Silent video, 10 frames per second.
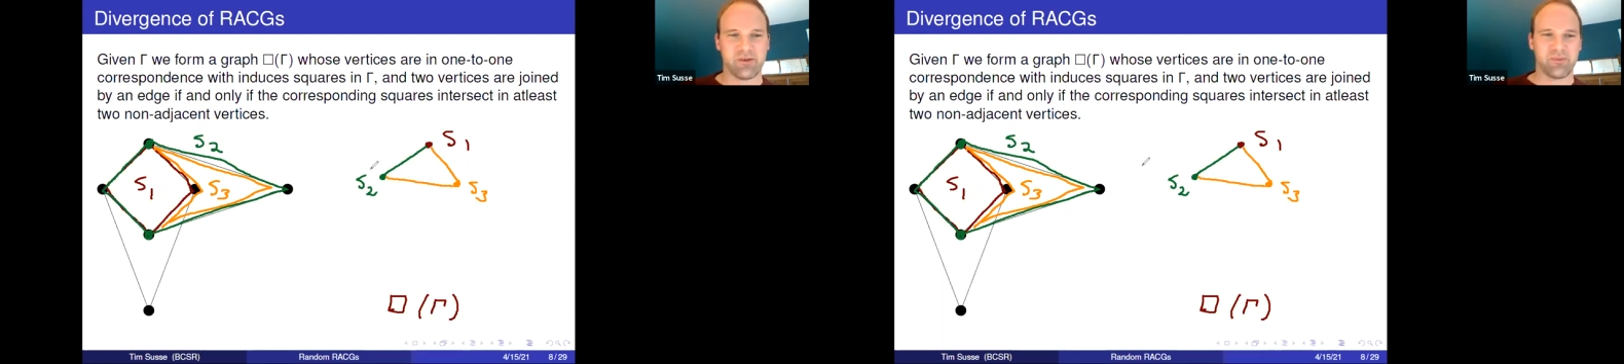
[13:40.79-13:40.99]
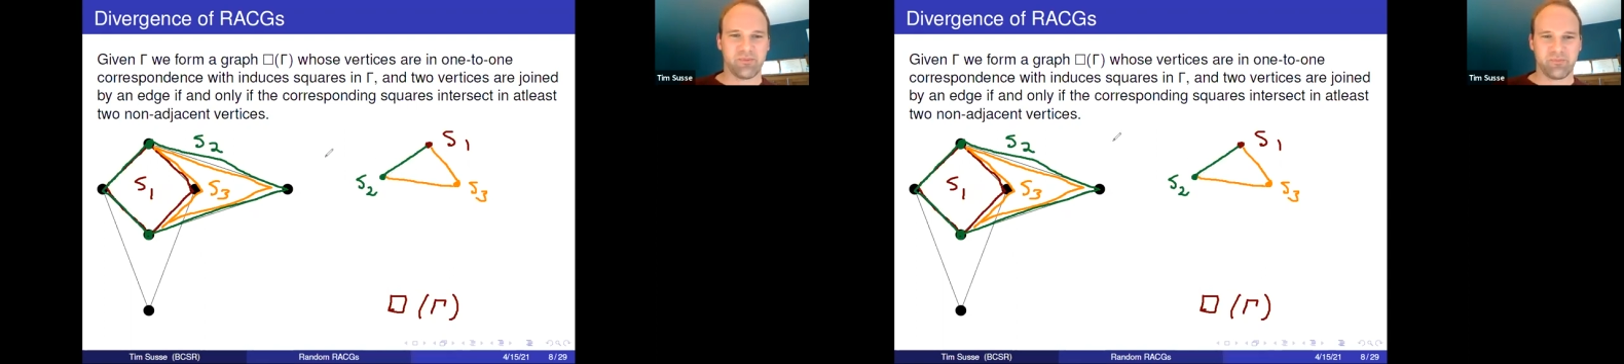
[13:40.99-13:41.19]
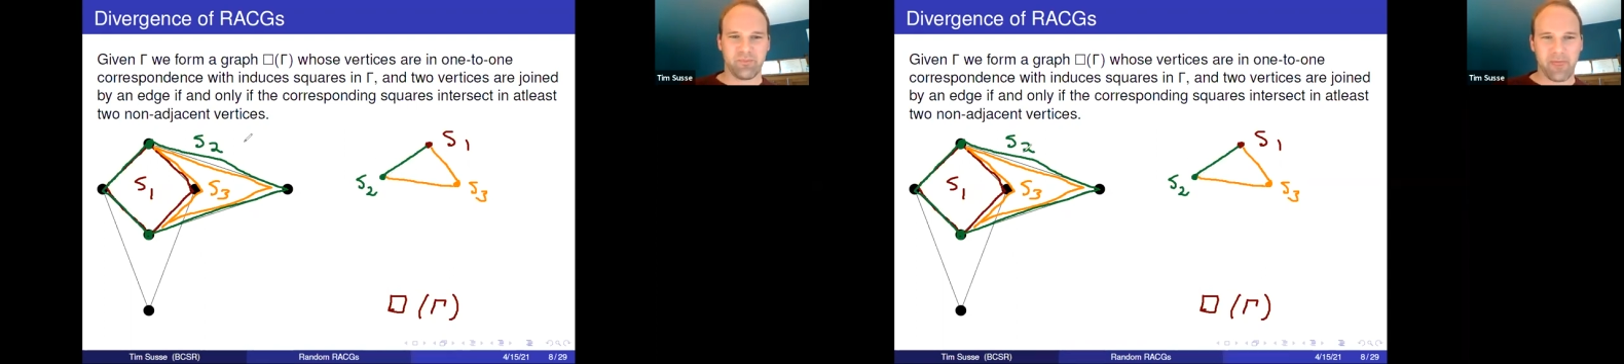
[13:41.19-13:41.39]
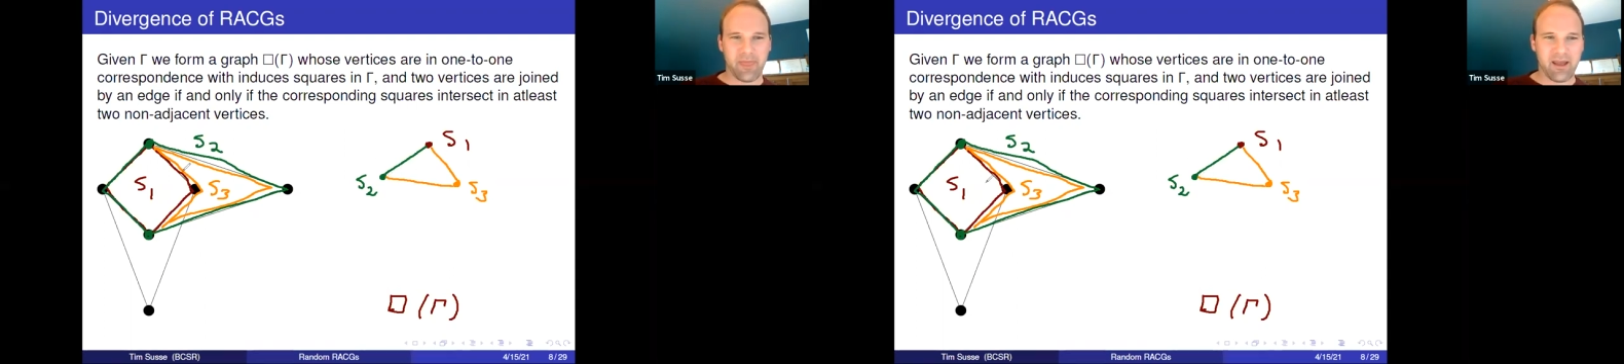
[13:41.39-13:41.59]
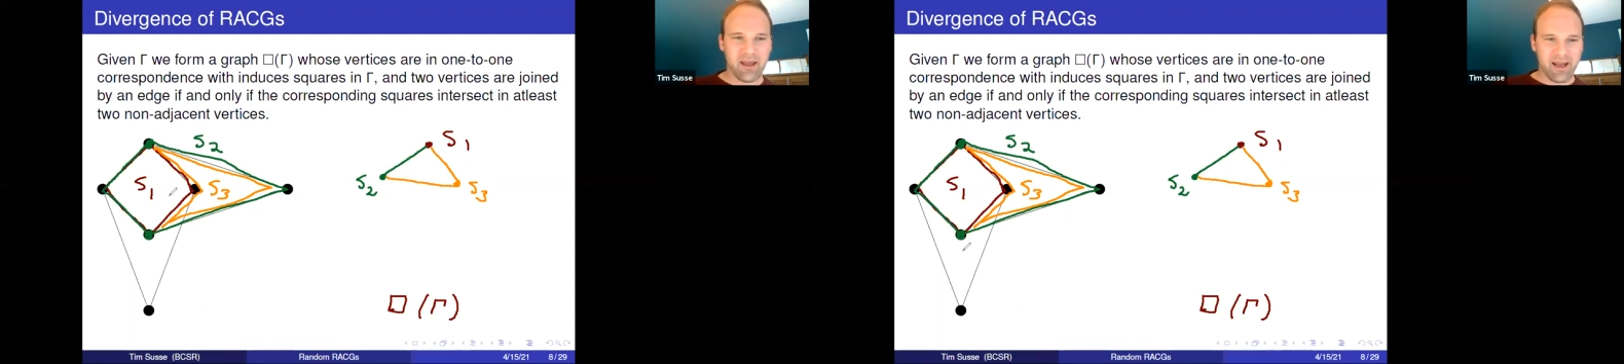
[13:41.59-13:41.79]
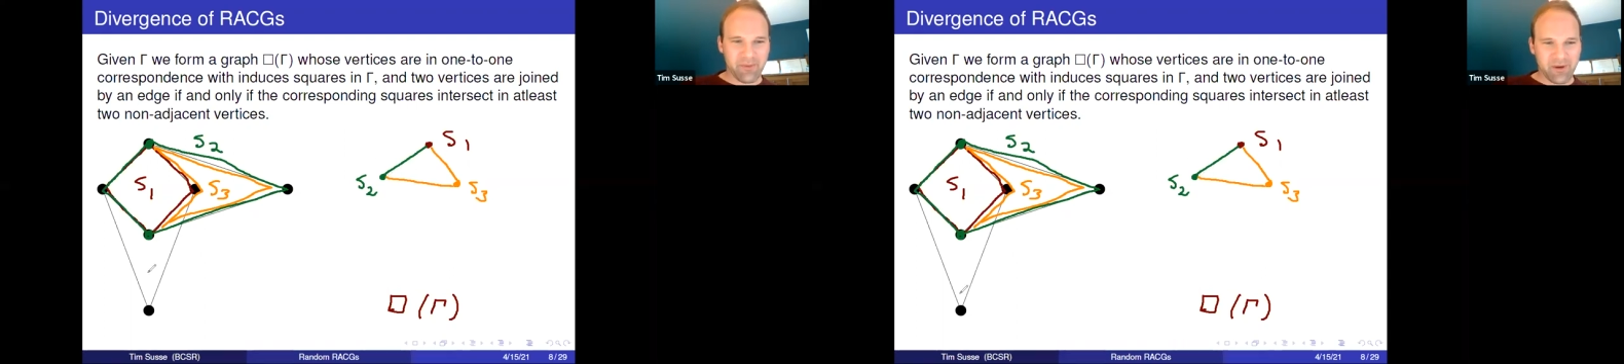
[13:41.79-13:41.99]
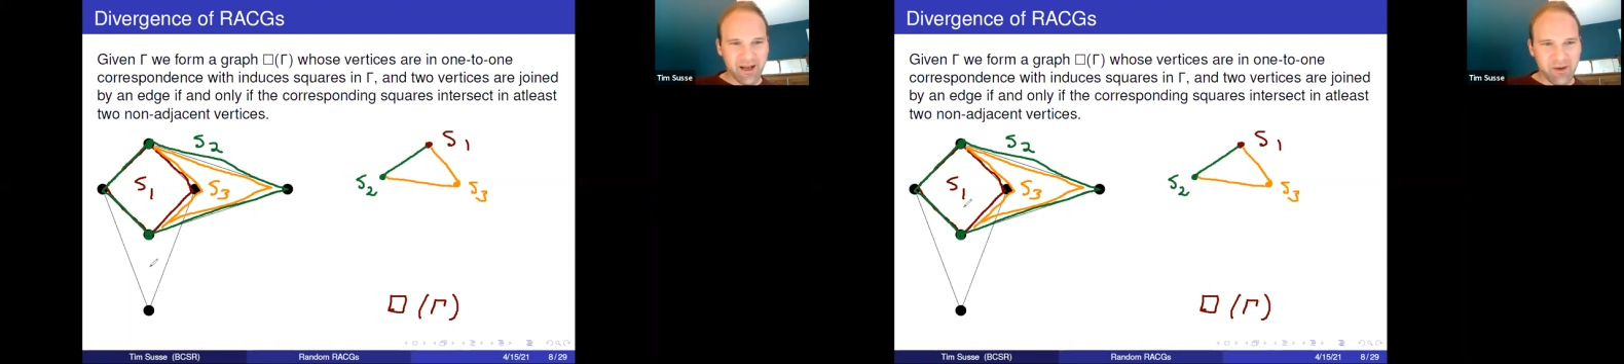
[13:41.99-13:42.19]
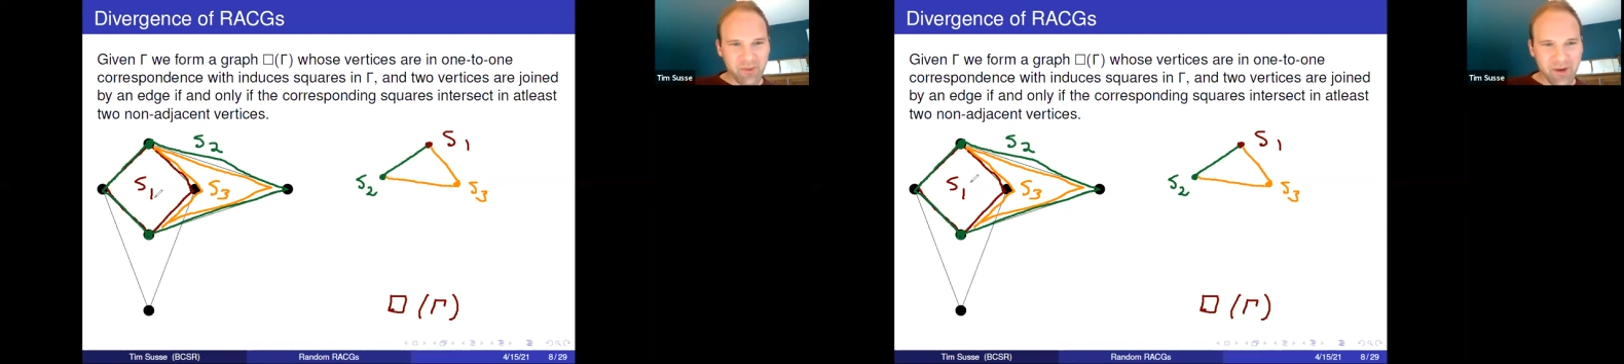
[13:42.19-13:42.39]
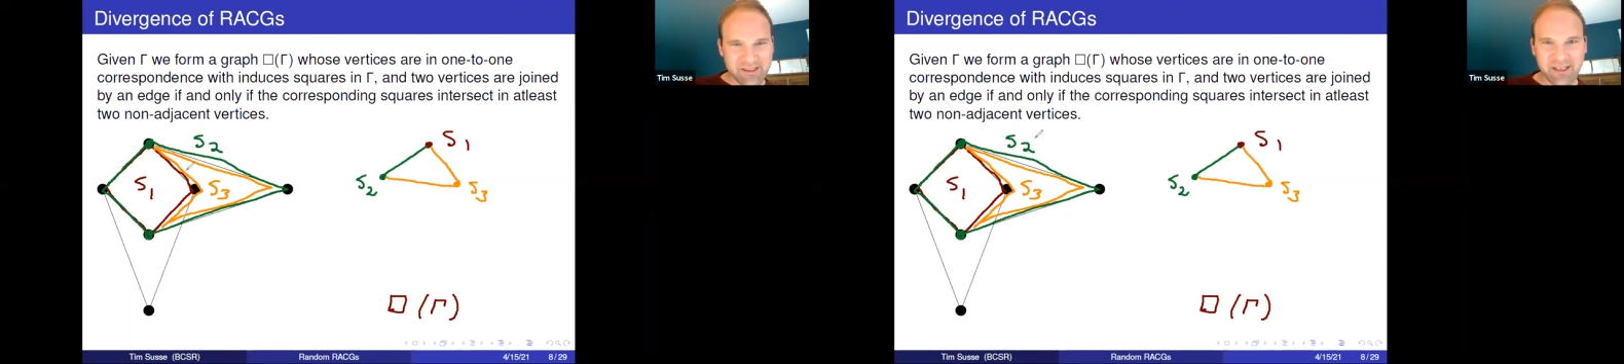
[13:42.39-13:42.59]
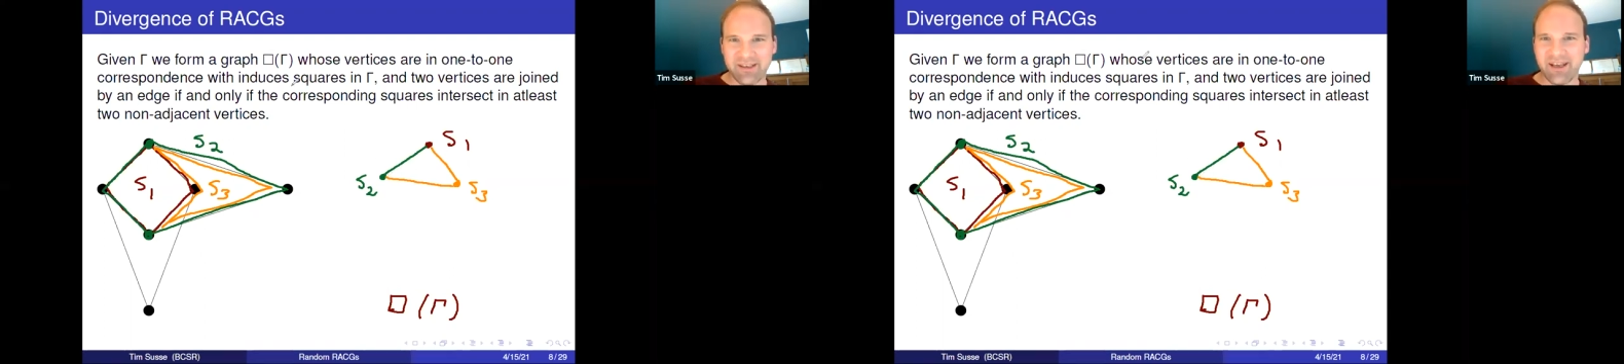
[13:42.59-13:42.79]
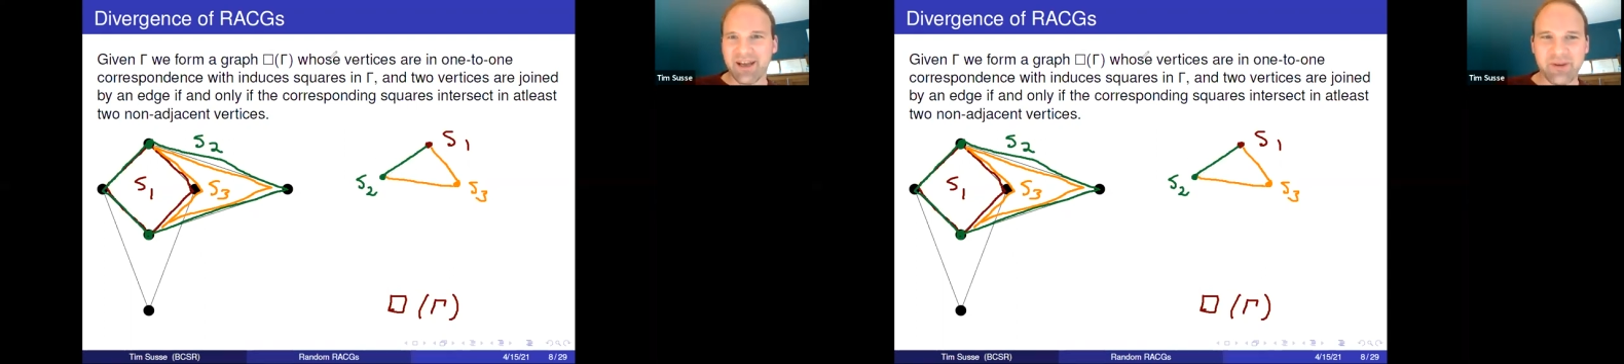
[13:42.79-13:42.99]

And we're not quite done yet.